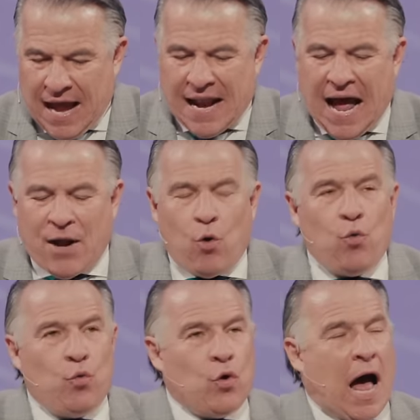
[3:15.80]
And I
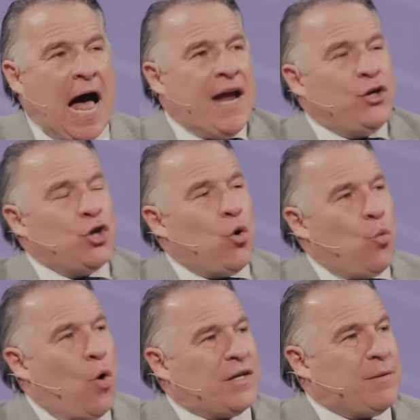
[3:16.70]
don't I
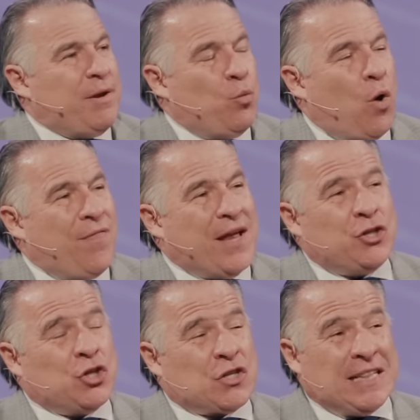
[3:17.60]
don't want to be one
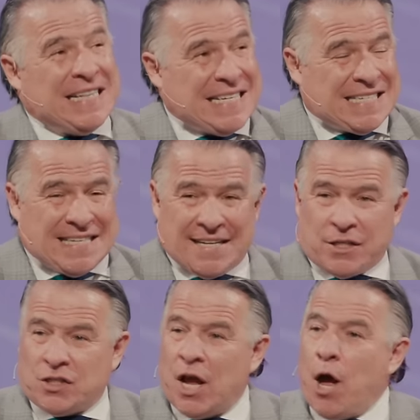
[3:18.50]
that just
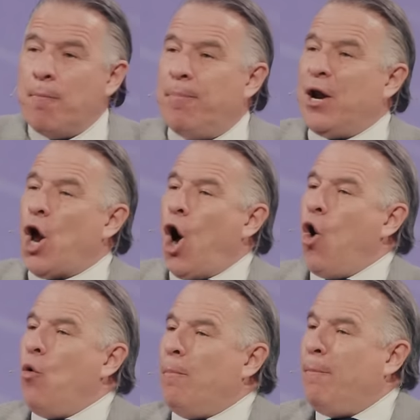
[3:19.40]
listens but
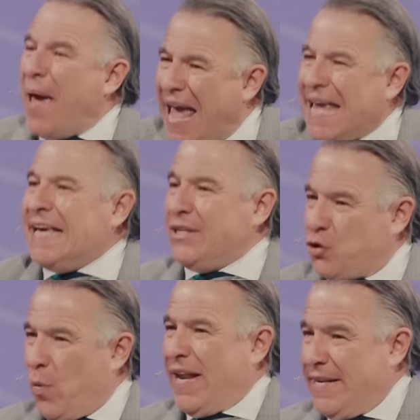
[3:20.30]

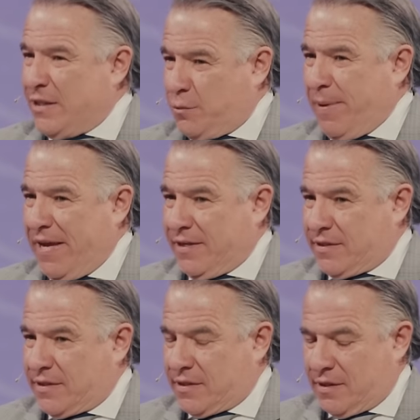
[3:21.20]
obeys when he
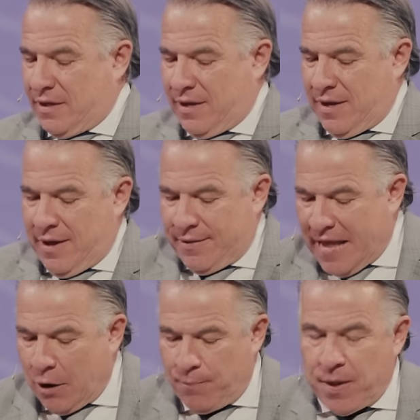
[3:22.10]
speaks.
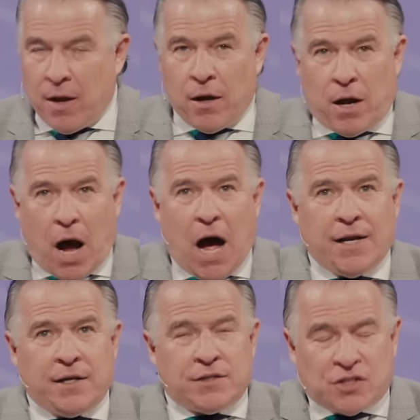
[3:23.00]
Now,
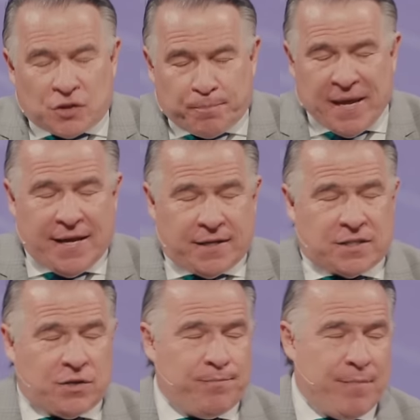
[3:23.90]
God
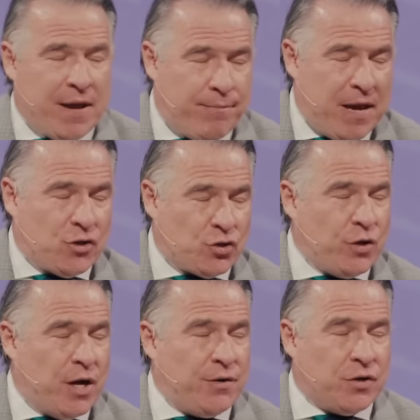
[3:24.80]
speaks, make sure
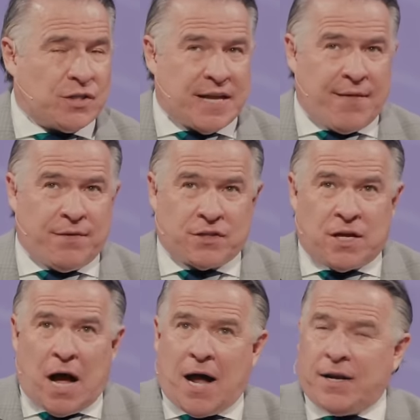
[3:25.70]
you understand this.
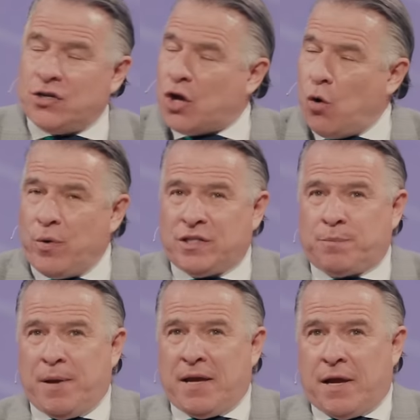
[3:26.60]
God is always
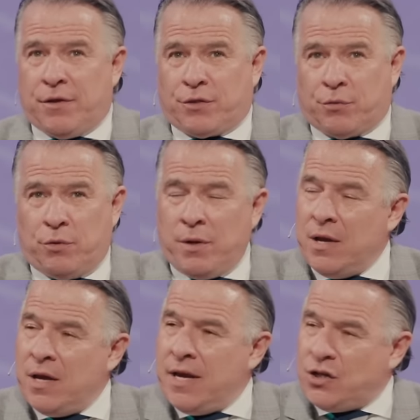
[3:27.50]
speaking through
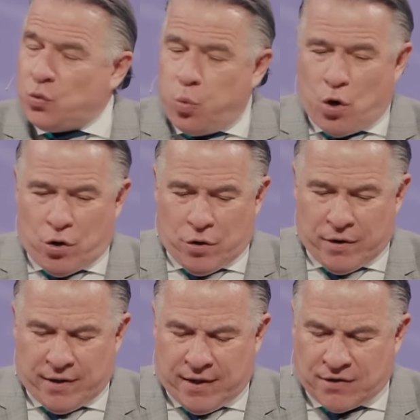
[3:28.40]
His
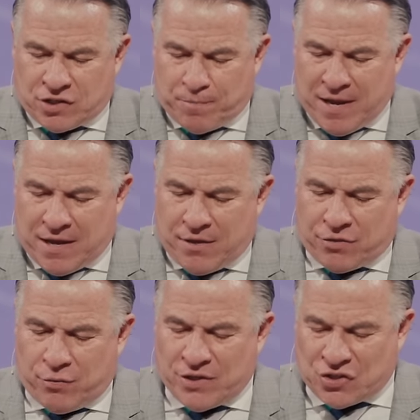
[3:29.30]
Word, He is speaking
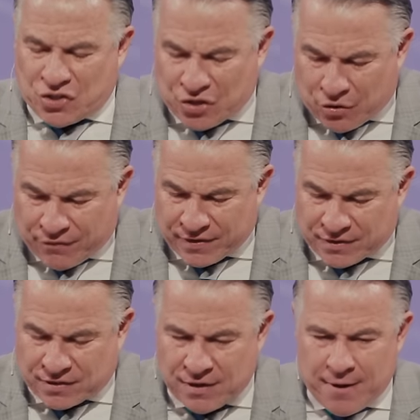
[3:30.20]
through His
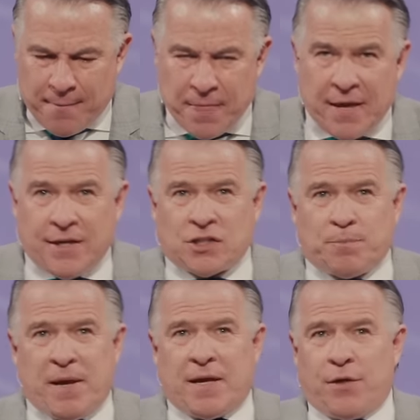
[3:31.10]
servants. He is
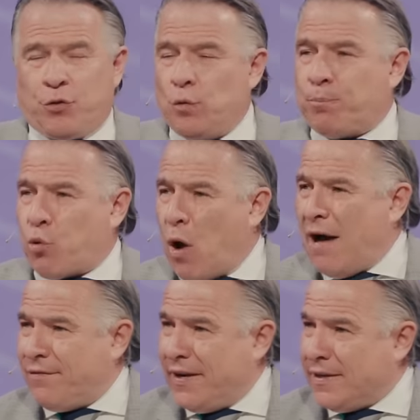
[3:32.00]
speaking through
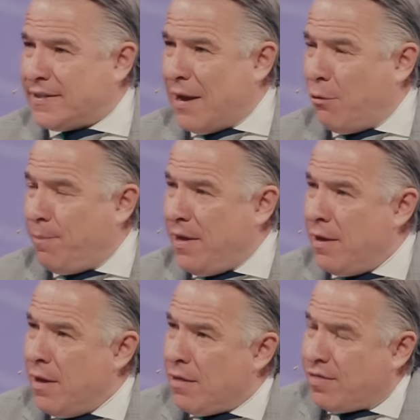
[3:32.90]
providence. That will be
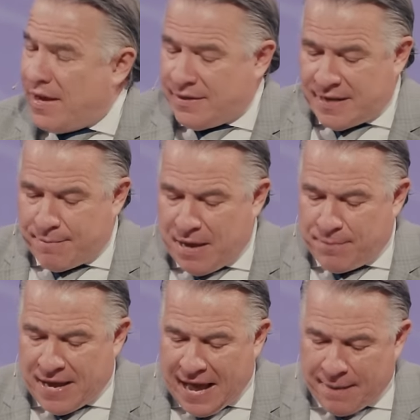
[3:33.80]
things that may
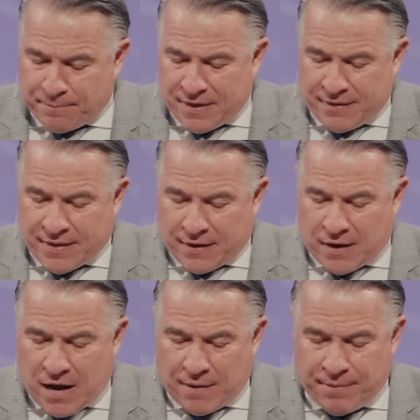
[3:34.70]
be happening that
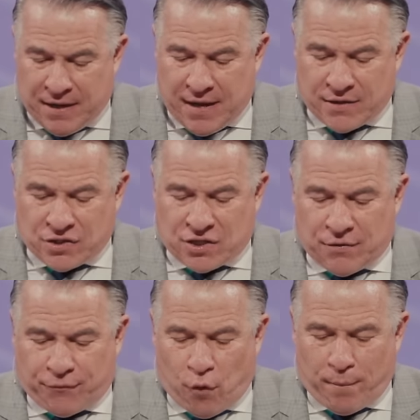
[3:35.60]
God begins
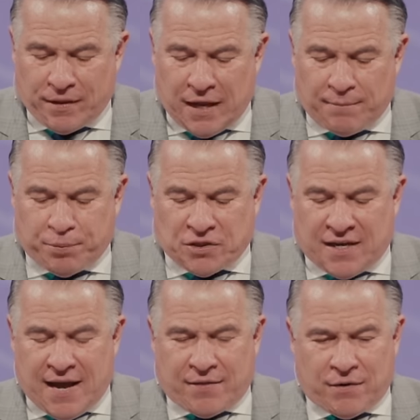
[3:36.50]
to formulate and put
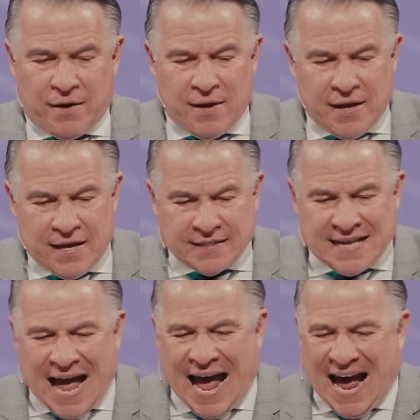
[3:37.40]
together.
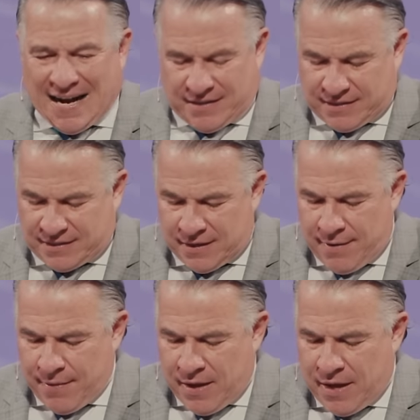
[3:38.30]
His acts,
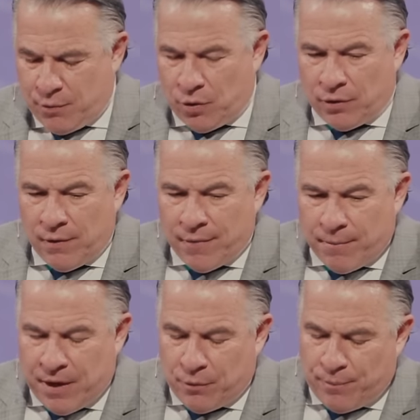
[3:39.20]
he will,
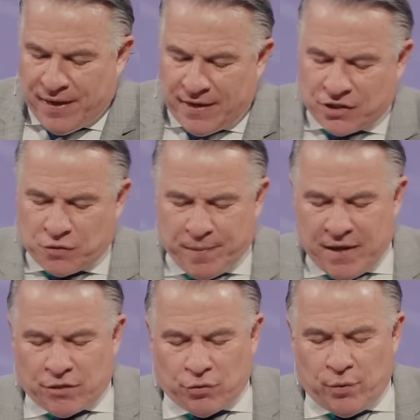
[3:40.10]
he will begin to
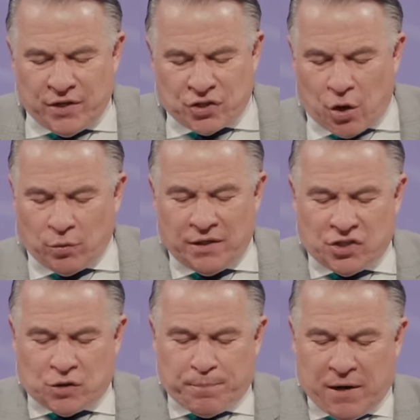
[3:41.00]
speak through His Holy
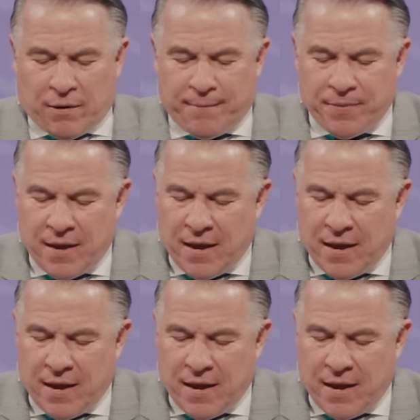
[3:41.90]
Spirit.